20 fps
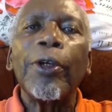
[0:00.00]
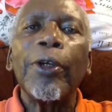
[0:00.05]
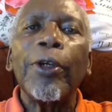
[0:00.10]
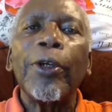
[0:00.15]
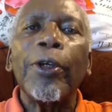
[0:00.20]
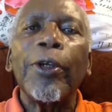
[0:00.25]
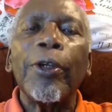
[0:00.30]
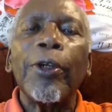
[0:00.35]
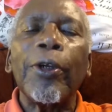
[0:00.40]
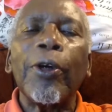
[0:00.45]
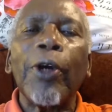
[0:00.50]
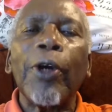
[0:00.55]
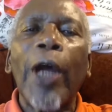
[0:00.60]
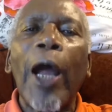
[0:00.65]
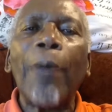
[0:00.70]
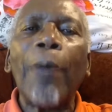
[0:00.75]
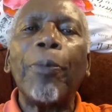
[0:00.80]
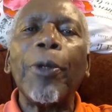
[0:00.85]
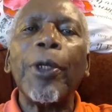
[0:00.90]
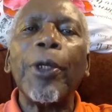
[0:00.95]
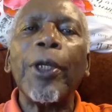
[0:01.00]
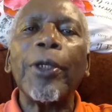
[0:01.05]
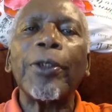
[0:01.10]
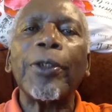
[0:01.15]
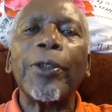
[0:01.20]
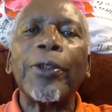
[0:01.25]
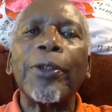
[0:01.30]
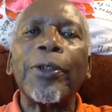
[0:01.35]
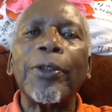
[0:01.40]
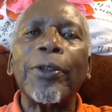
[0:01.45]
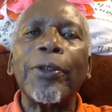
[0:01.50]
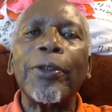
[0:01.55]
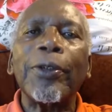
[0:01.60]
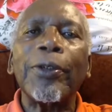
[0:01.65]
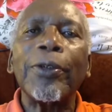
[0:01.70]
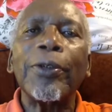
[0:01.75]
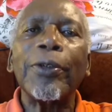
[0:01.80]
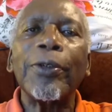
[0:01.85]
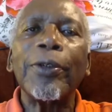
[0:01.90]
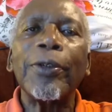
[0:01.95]
your happiness,
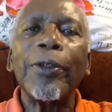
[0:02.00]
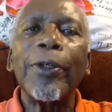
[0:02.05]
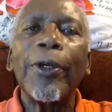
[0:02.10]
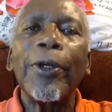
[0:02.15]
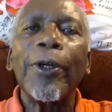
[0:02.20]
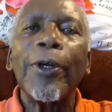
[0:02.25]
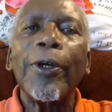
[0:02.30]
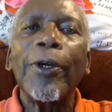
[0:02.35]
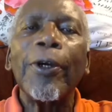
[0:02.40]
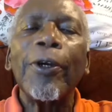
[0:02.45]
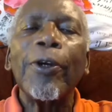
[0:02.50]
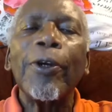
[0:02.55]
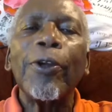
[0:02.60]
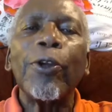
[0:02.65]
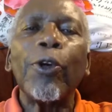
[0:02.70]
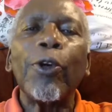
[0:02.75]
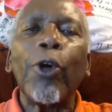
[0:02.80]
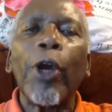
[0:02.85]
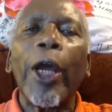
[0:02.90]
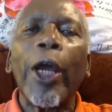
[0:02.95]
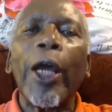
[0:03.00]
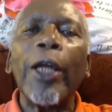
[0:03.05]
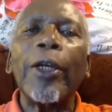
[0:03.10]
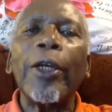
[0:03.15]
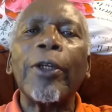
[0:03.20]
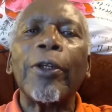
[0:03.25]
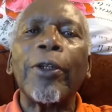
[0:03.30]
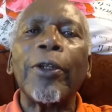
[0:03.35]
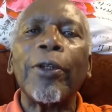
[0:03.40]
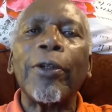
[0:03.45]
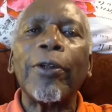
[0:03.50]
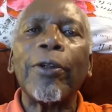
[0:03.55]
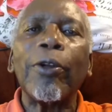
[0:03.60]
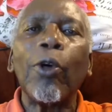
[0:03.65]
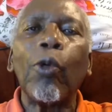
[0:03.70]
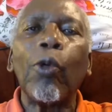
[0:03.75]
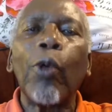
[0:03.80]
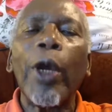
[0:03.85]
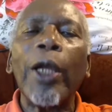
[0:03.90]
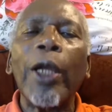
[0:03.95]
your health, your
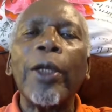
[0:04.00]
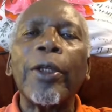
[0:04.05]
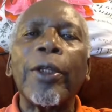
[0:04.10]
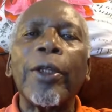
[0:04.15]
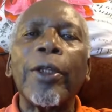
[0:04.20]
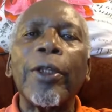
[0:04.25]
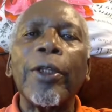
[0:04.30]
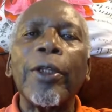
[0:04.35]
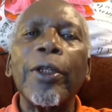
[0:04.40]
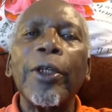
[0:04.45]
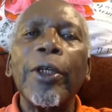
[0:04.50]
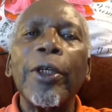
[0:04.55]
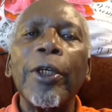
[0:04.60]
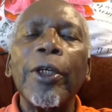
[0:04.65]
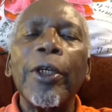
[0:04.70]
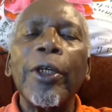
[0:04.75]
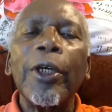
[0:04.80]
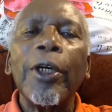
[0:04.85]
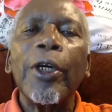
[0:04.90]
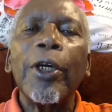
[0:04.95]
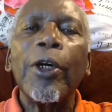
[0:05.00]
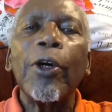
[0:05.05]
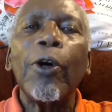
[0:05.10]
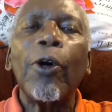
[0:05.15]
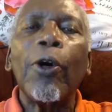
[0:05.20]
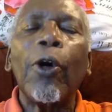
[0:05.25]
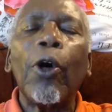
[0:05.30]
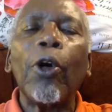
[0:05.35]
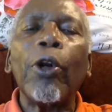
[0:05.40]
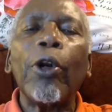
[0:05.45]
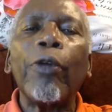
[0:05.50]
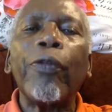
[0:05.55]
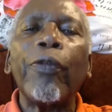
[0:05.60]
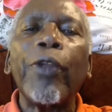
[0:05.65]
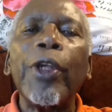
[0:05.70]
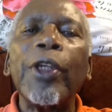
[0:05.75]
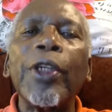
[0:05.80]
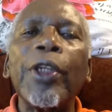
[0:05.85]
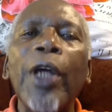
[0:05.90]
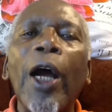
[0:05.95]
wealth, all of
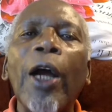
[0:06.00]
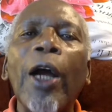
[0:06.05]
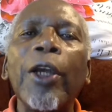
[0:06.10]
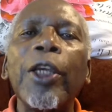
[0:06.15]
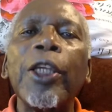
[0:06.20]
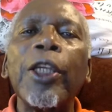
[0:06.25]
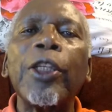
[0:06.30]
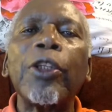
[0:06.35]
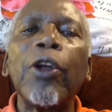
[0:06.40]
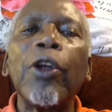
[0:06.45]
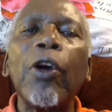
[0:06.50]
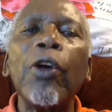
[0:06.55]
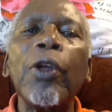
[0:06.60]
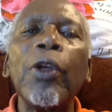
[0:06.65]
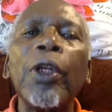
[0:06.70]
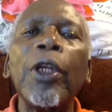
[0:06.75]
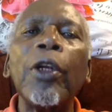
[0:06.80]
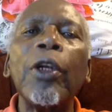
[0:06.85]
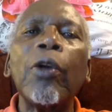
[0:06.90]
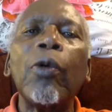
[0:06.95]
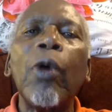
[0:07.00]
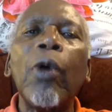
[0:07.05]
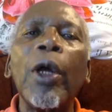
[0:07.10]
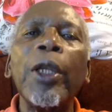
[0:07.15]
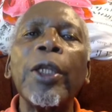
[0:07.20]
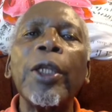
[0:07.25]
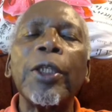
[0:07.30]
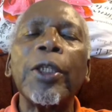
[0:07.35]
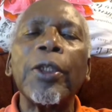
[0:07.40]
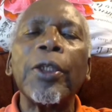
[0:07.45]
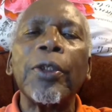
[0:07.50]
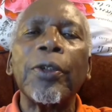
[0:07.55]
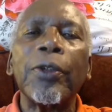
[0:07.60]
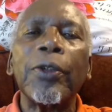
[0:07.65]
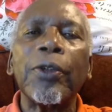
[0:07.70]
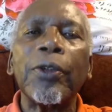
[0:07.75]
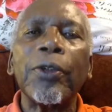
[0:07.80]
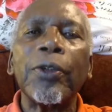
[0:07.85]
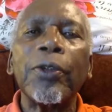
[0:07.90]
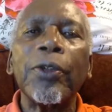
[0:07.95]
these are eternal
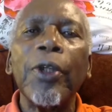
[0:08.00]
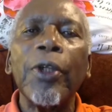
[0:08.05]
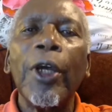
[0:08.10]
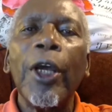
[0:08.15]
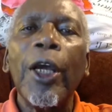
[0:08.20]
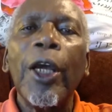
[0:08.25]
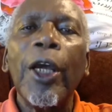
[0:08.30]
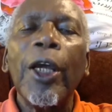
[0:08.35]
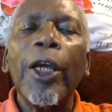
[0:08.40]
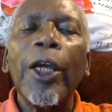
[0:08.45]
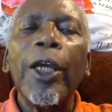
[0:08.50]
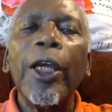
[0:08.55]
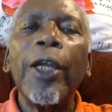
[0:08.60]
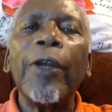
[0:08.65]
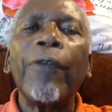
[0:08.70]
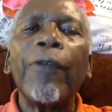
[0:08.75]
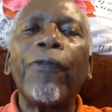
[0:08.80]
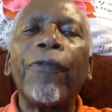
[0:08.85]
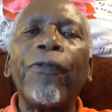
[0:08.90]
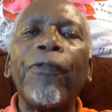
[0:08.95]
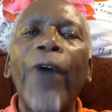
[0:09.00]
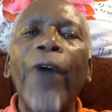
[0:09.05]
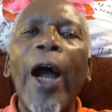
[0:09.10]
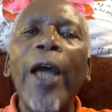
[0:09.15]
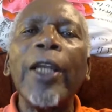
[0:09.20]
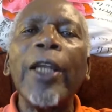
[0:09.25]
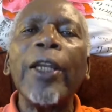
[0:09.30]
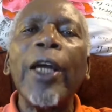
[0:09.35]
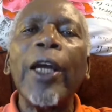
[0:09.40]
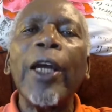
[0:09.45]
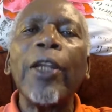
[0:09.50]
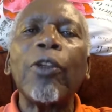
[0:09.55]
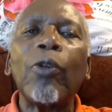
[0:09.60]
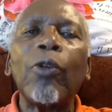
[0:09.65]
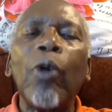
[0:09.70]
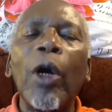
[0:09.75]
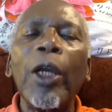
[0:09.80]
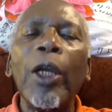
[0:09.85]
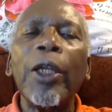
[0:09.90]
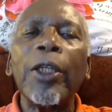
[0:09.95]
qualities, infinite
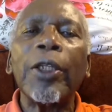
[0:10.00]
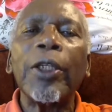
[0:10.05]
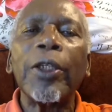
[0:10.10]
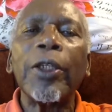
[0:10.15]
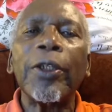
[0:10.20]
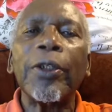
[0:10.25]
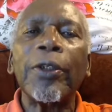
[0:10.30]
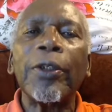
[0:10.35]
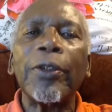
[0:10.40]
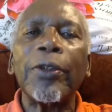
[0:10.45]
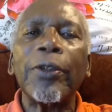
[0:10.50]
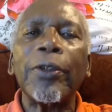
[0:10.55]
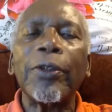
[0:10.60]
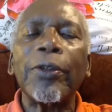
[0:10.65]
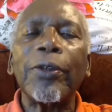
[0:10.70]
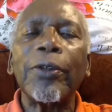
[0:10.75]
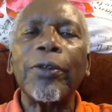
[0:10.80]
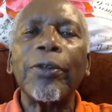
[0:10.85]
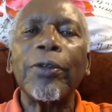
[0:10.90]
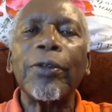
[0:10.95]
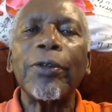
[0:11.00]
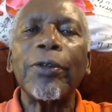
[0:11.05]
qualities,